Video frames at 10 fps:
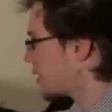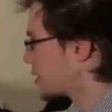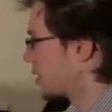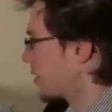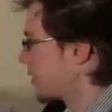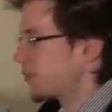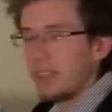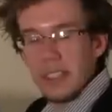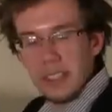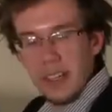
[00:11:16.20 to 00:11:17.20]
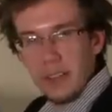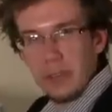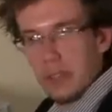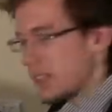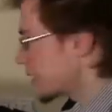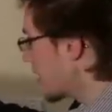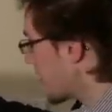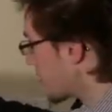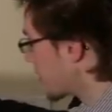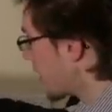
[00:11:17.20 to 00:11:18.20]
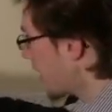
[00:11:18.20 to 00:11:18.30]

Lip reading: So it fills it out for itself.